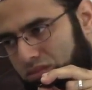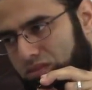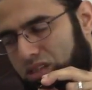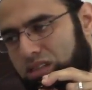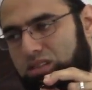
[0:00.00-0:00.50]

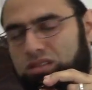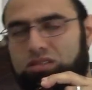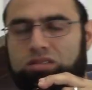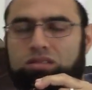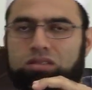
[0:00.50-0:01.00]
these
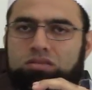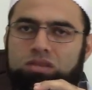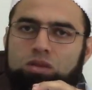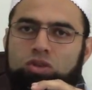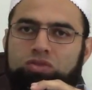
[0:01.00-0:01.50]

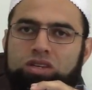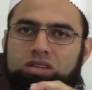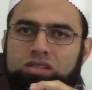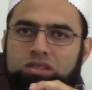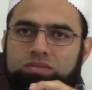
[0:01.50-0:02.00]
couple of
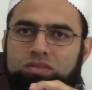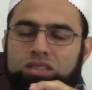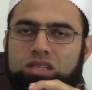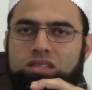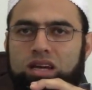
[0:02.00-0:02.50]
years
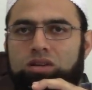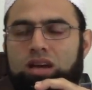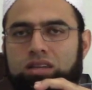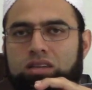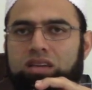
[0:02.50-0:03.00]
since I,
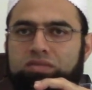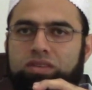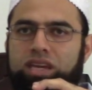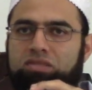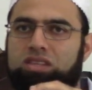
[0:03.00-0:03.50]
I give,
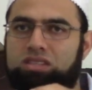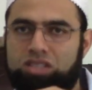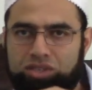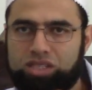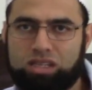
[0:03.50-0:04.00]
gave this
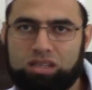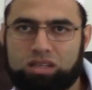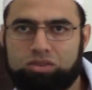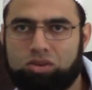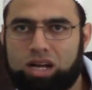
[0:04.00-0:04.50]
series in,
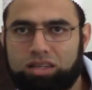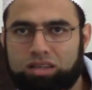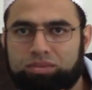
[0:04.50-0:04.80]
in Raleigh.